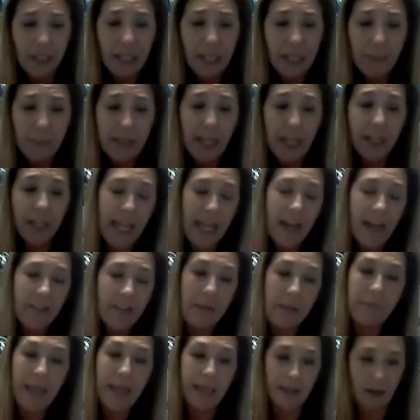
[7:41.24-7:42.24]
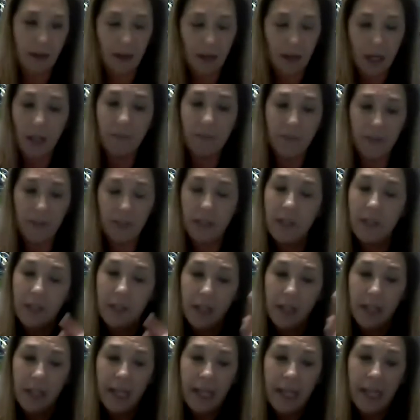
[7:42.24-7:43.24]
Let me tell you how that paid off.
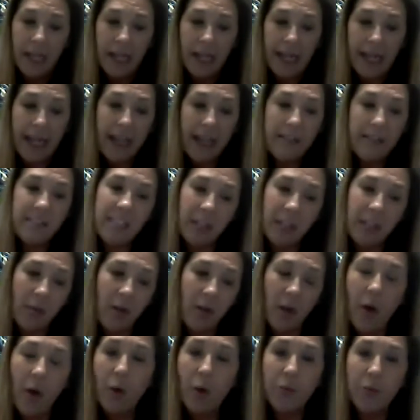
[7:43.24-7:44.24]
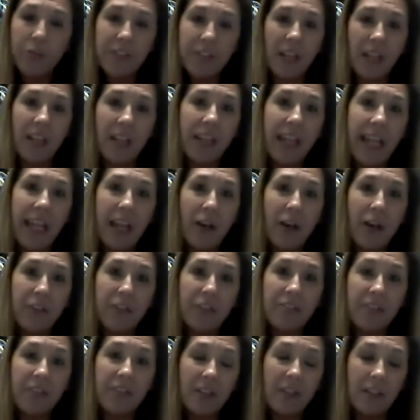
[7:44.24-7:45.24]
I had 0 wholesale
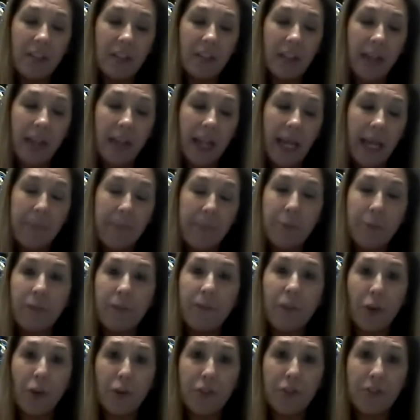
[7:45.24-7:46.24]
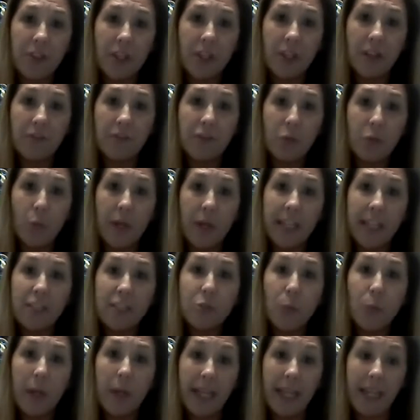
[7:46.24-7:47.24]
accounts April 1st of
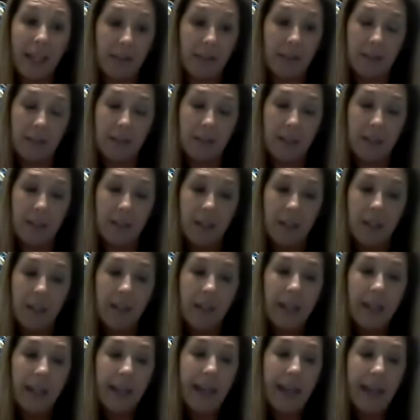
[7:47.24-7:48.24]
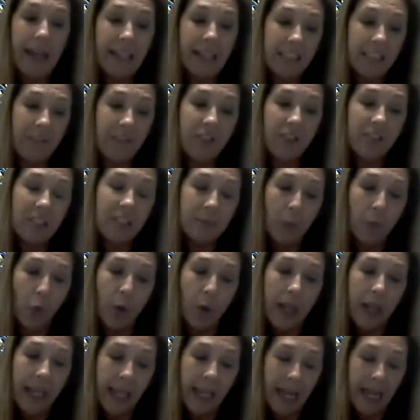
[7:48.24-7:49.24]
2020. As of this
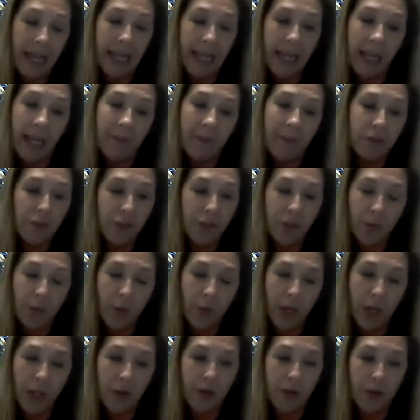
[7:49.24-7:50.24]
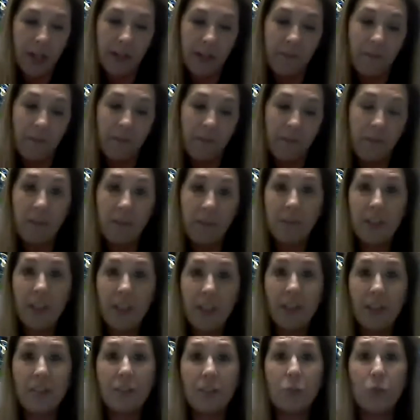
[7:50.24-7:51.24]
morning, I have
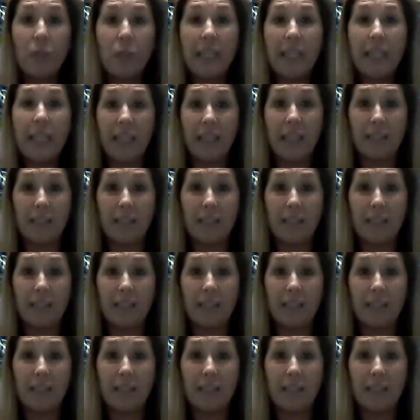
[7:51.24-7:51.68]
253.